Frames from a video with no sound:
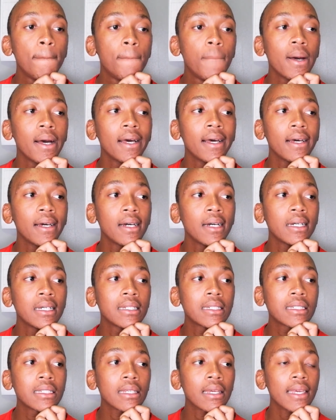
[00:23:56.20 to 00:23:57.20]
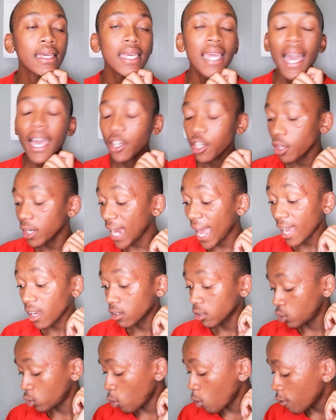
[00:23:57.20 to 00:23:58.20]
But yeah, I
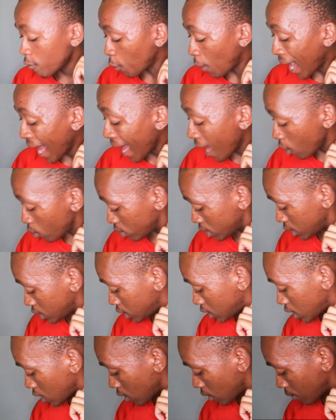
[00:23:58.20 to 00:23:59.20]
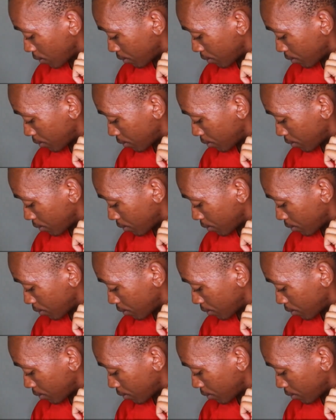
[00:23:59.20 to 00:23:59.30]
could talk for hours.